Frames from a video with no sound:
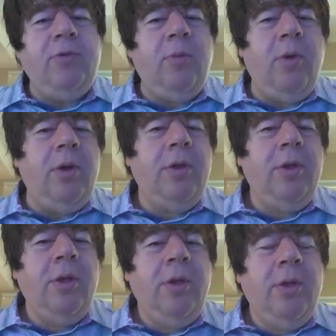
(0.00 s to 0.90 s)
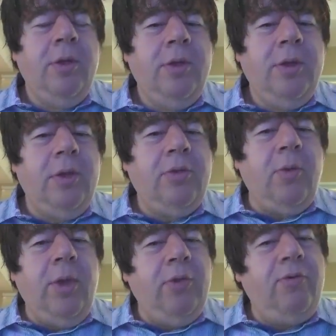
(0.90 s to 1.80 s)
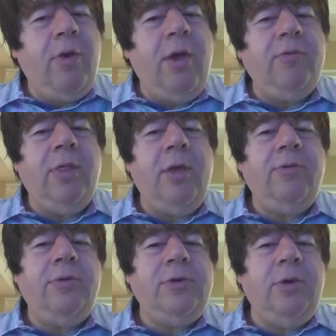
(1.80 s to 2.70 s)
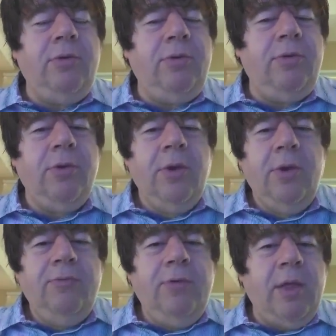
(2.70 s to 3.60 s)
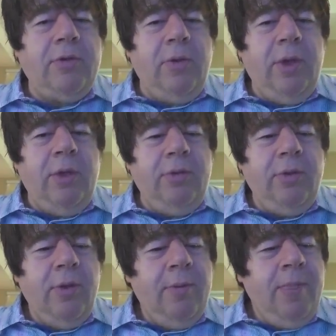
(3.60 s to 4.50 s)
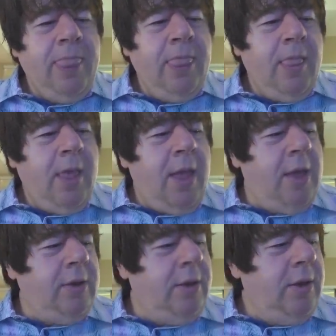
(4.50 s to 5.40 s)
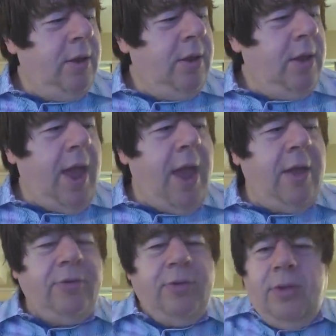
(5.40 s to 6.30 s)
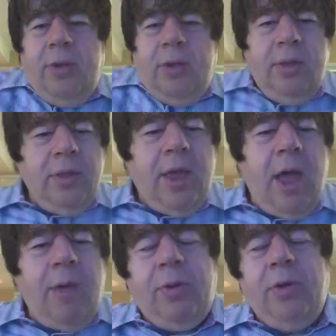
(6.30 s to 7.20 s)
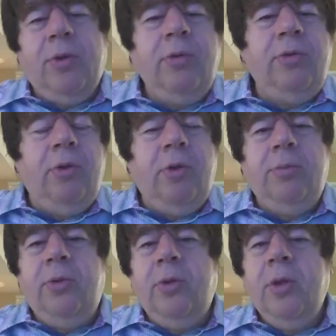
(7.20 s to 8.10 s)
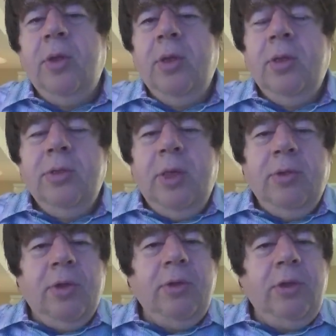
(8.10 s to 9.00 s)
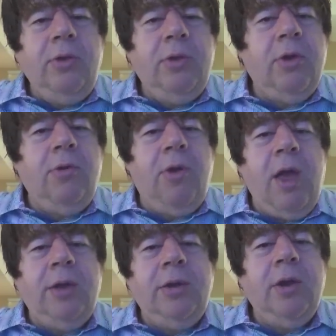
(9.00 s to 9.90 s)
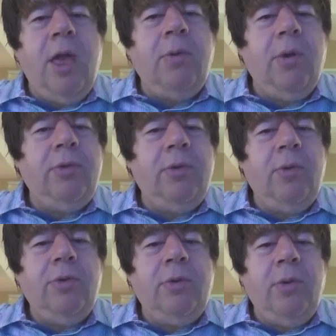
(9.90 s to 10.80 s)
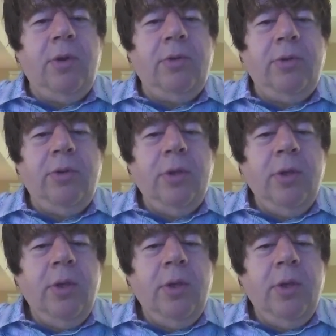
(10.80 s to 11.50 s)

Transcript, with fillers: ever more, you know, squeeze for ever less juice for that squeeze. And as the capital is consumed, things continue to grind and get worse and worse and worse.